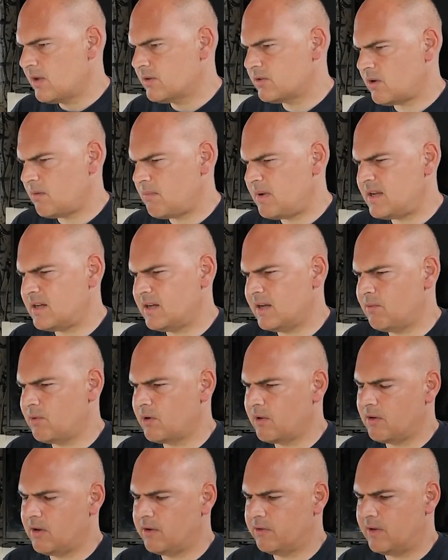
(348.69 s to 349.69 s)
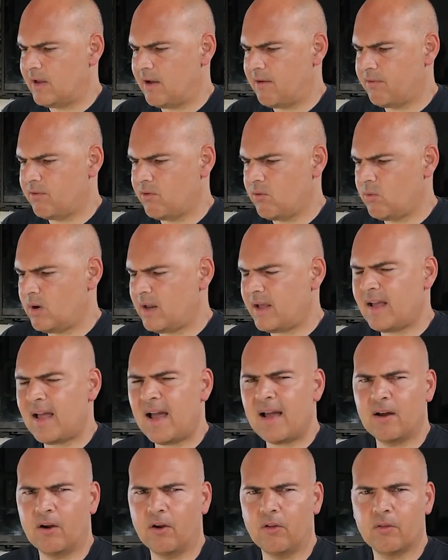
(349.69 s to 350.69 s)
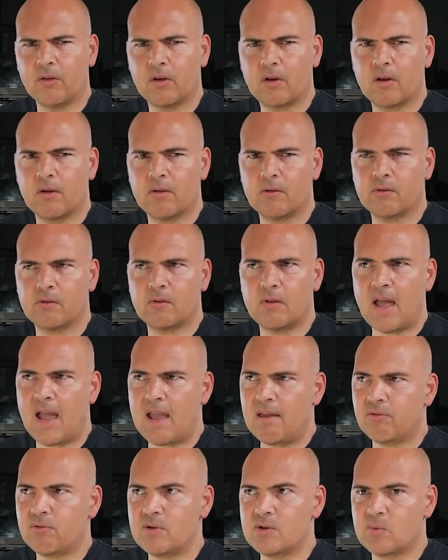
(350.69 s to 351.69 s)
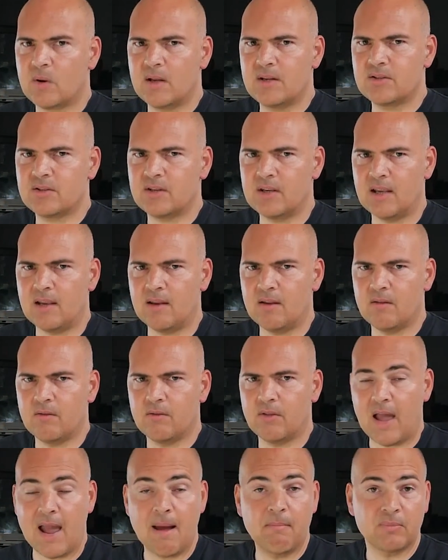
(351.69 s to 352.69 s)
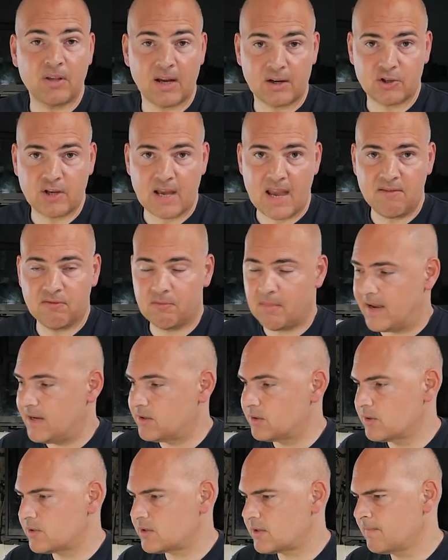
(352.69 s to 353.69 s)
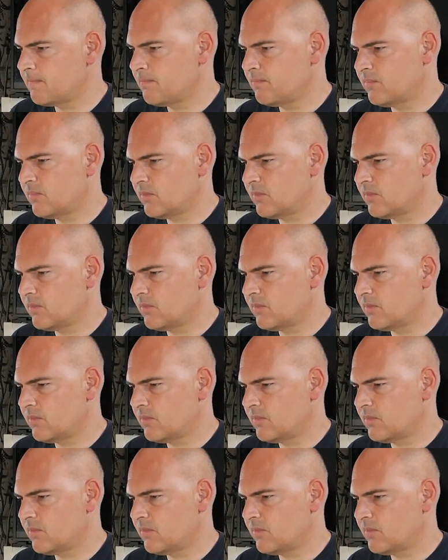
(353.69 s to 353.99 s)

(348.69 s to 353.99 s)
So immediately when I looked at that, I thought, well, hang on, because the A320, the M-K from ASUS,